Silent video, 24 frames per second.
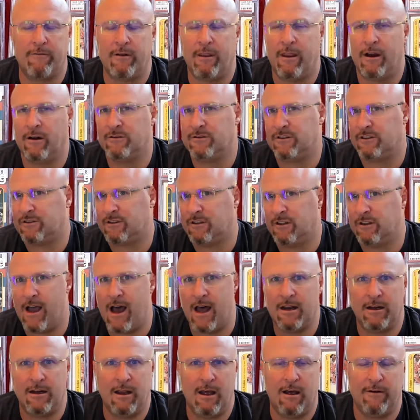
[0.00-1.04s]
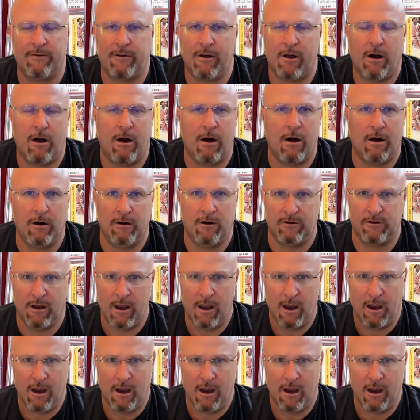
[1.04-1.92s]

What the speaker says: and there's just not enough cards